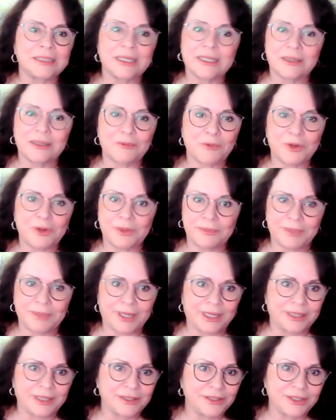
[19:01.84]
like it wasn't
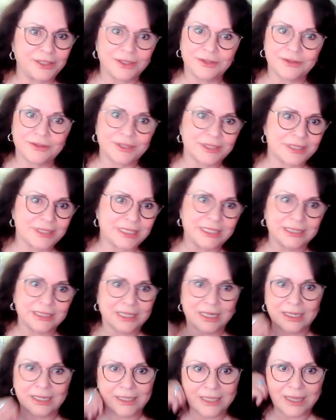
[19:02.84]
me, you know, because he's
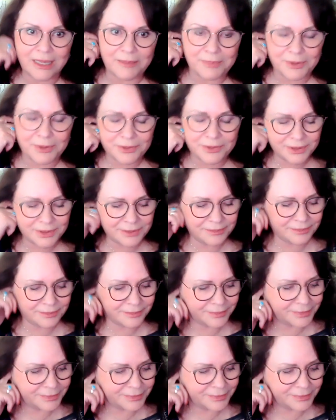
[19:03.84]
kind of that person.